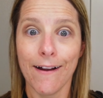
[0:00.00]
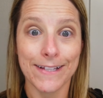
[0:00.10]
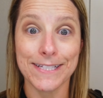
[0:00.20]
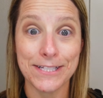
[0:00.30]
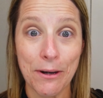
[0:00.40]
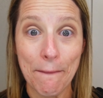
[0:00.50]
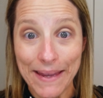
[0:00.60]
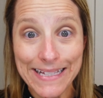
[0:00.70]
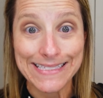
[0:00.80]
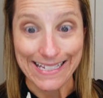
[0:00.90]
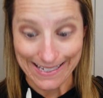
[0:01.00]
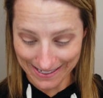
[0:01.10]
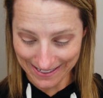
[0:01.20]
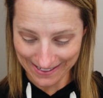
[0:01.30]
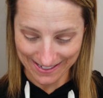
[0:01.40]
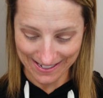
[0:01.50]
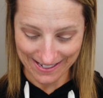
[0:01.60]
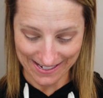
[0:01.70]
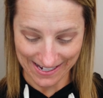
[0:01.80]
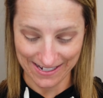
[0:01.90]
these things are amazing.
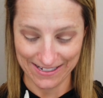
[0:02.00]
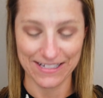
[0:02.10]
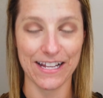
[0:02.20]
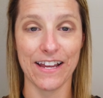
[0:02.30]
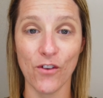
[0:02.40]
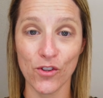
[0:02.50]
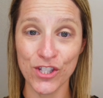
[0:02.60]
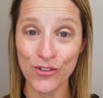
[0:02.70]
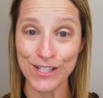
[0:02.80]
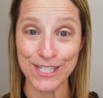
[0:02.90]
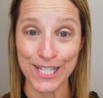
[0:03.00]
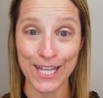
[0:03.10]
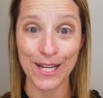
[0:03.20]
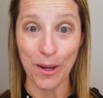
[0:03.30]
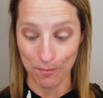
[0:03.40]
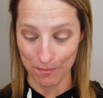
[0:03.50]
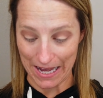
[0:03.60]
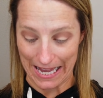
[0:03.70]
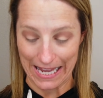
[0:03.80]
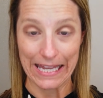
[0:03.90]
And if only you could see
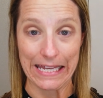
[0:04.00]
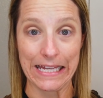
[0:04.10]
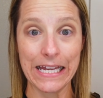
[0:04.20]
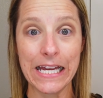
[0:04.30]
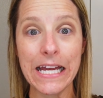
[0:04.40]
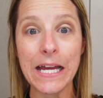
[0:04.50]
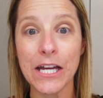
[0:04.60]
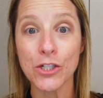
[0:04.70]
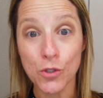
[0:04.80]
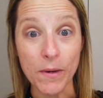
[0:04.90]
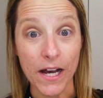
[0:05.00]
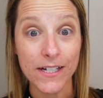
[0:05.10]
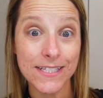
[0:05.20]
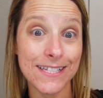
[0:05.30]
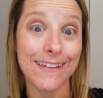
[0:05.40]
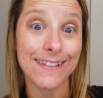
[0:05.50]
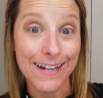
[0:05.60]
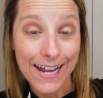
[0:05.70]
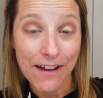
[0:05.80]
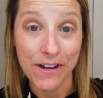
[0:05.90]
my toolbox that
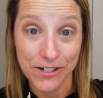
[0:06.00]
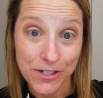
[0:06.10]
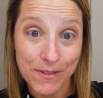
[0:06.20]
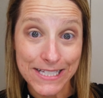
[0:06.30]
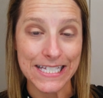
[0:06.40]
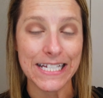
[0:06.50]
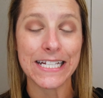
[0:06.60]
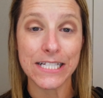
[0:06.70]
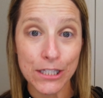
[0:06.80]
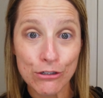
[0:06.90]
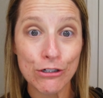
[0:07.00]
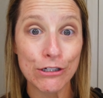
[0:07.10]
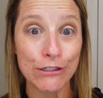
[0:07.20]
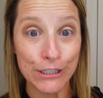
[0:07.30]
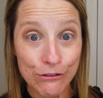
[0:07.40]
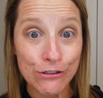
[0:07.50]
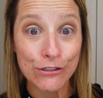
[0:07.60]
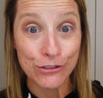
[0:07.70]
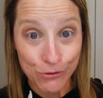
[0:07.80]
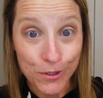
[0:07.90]
I have under my sink. It's a
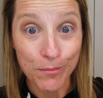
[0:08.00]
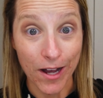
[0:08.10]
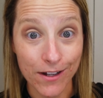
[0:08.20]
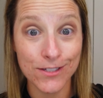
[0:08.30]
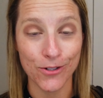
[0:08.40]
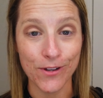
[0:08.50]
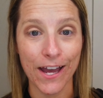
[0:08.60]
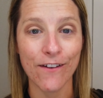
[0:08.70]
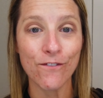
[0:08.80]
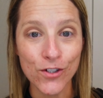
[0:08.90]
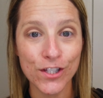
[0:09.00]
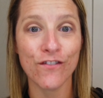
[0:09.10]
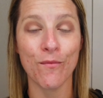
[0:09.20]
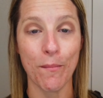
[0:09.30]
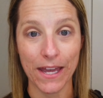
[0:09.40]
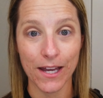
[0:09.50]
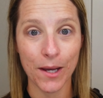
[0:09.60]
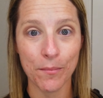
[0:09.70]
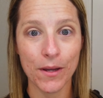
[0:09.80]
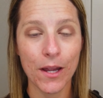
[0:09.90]
literal toolbox, okay, full of
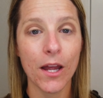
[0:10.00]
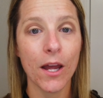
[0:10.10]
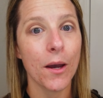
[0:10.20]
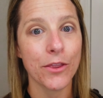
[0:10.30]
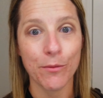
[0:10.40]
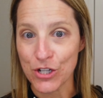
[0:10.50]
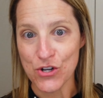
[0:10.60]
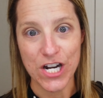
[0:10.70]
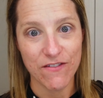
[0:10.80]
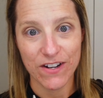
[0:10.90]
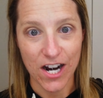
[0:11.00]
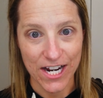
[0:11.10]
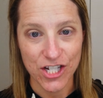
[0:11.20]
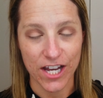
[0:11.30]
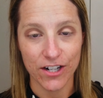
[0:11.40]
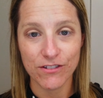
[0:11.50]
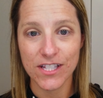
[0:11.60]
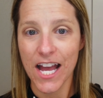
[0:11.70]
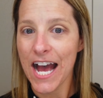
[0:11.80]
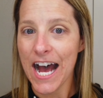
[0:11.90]
makeup. The majority of it are
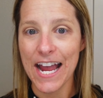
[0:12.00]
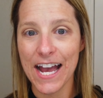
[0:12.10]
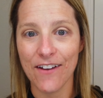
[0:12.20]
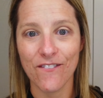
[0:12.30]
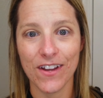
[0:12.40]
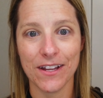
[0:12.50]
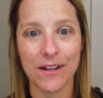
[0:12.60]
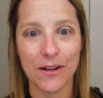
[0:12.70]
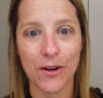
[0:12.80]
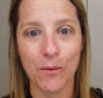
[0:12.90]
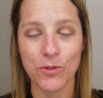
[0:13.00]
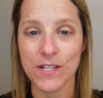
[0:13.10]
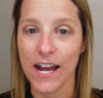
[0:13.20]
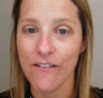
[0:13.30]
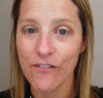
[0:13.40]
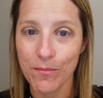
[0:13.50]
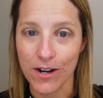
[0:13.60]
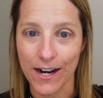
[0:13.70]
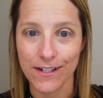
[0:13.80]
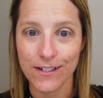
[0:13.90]
eyeshadows. I have almost every
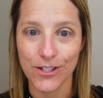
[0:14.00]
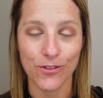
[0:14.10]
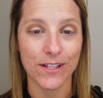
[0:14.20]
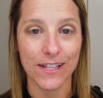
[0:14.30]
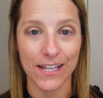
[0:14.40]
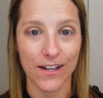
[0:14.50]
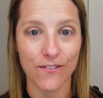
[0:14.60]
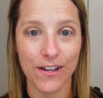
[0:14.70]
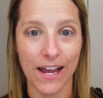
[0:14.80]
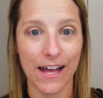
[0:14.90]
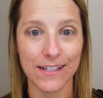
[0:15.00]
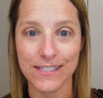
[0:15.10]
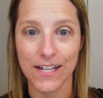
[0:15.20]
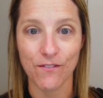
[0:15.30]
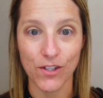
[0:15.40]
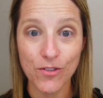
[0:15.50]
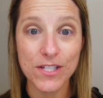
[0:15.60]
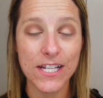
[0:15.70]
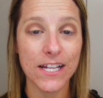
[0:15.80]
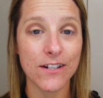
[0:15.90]
brand you can think of. At least I've
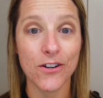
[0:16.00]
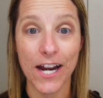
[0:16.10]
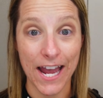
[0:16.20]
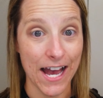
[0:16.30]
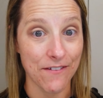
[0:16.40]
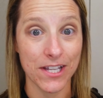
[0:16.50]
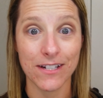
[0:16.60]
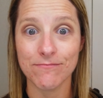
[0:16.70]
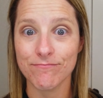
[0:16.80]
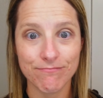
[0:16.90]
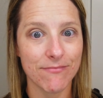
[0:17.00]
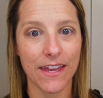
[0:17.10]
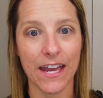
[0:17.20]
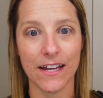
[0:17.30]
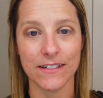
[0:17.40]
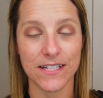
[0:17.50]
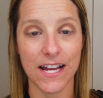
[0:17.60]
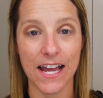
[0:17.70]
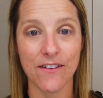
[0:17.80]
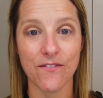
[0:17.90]
used it or I have it, and
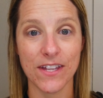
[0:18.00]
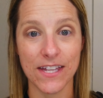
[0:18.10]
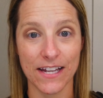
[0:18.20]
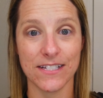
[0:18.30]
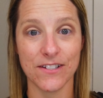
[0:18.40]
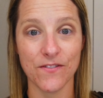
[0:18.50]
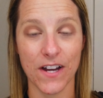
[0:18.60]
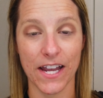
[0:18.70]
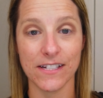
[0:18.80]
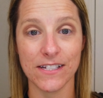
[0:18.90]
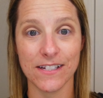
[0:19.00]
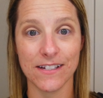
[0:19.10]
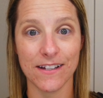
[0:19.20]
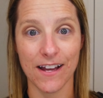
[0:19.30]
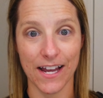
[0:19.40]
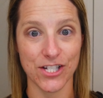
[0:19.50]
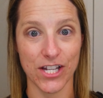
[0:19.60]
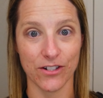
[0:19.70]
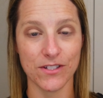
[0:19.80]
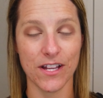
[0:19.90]
I have yet to find
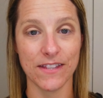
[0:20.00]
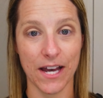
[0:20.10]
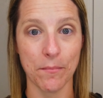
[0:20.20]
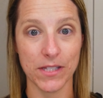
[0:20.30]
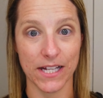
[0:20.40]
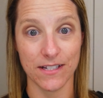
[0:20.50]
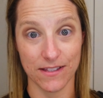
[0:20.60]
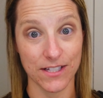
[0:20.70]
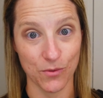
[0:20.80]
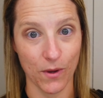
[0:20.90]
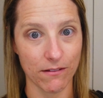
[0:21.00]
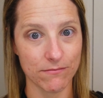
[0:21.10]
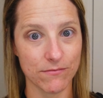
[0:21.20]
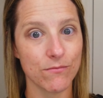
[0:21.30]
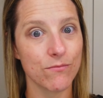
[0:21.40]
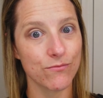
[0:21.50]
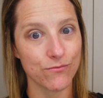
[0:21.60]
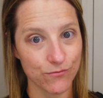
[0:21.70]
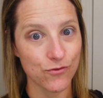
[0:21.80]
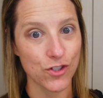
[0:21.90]
eyeshadows that blend this well.
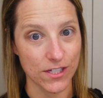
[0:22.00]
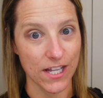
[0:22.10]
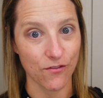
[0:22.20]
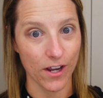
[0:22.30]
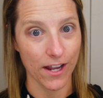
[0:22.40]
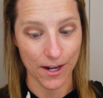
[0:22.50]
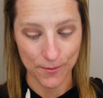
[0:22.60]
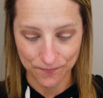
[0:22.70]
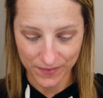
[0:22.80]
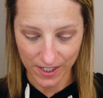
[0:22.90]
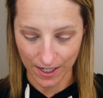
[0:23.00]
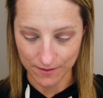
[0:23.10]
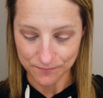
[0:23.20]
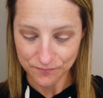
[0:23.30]
Just FYI. Okay.